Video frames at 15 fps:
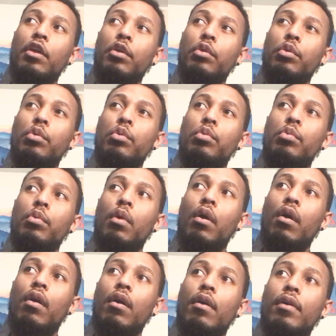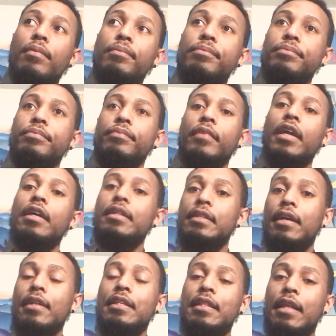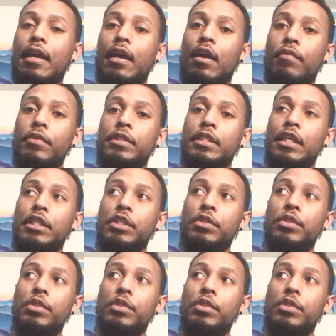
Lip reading: you are conducting that conversation,